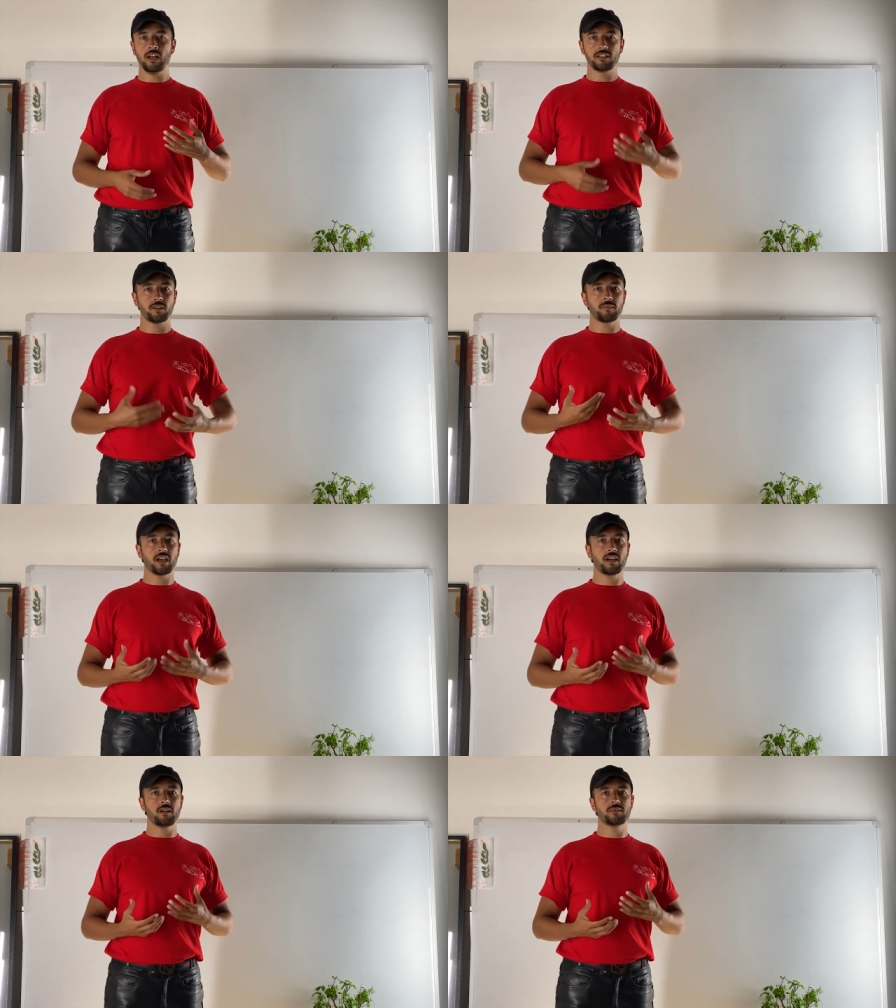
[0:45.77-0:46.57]

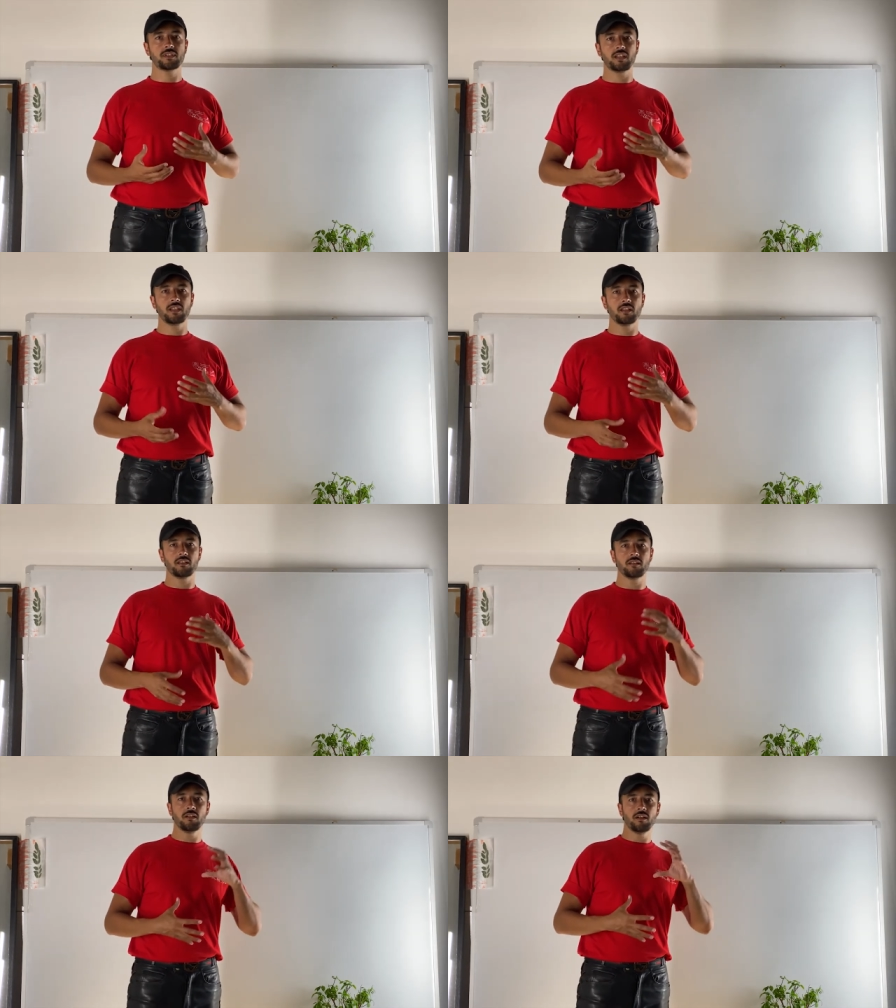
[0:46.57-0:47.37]
sometimes
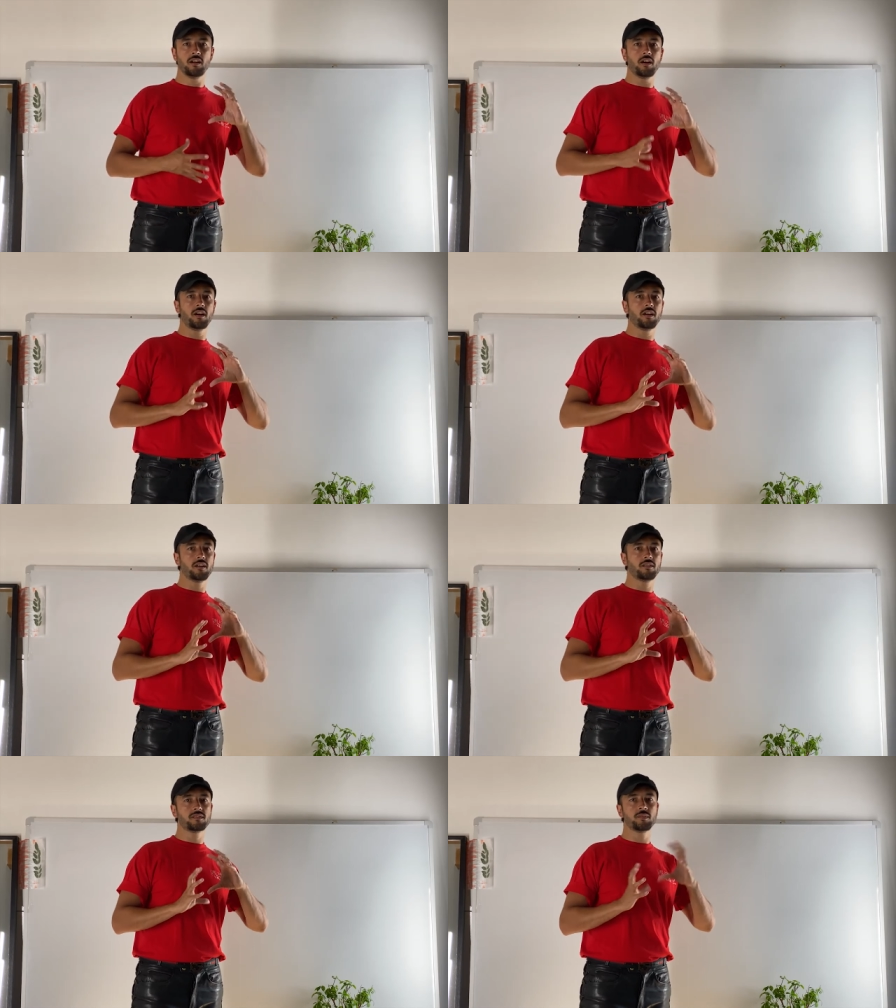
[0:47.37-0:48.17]
in
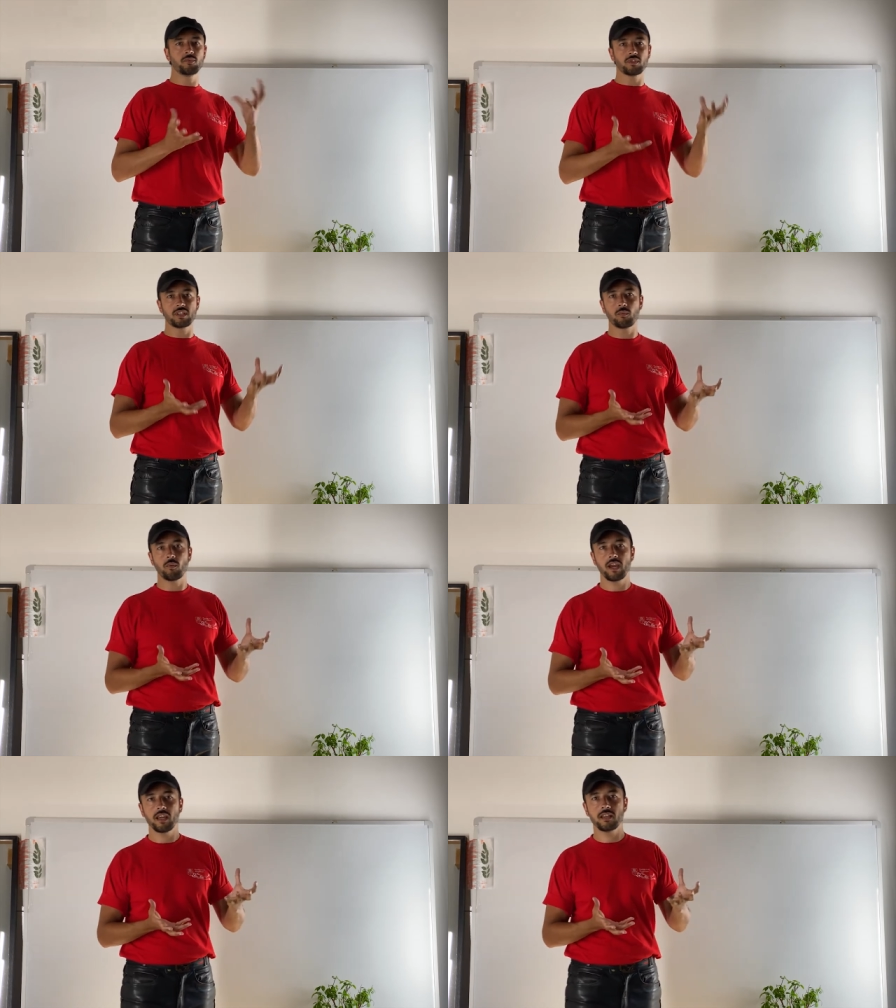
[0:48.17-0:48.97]
symbiotic
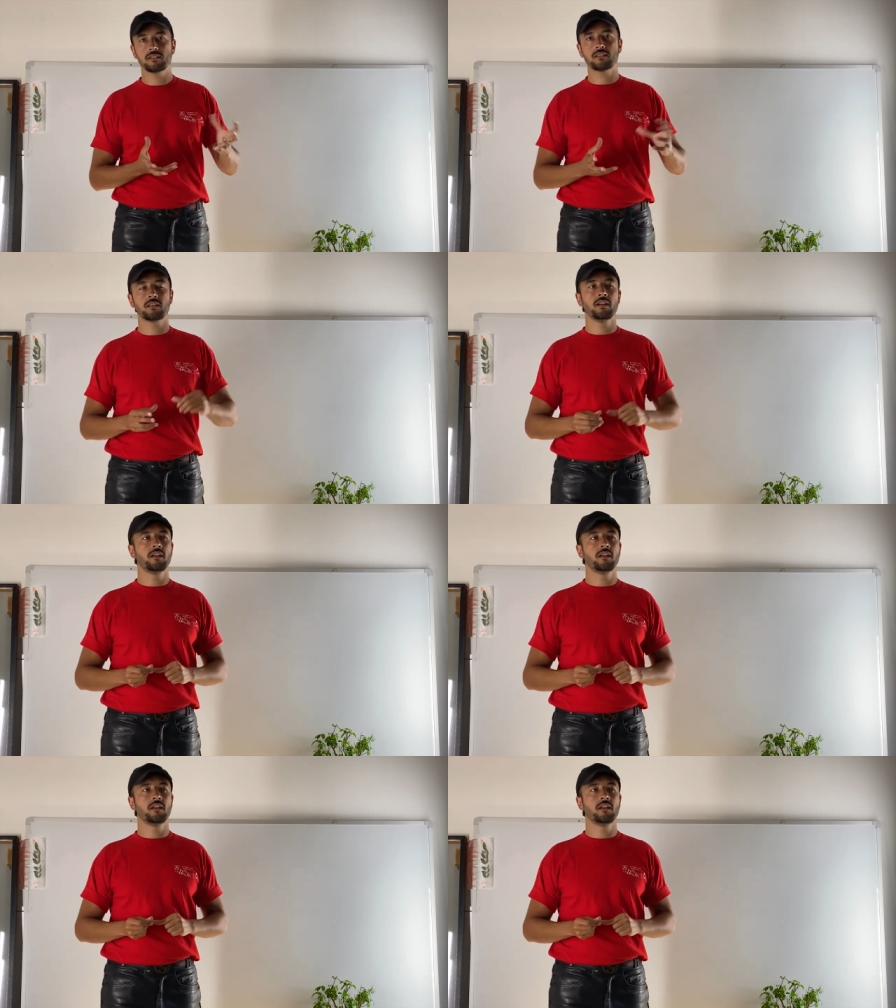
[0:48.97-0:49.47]
ways,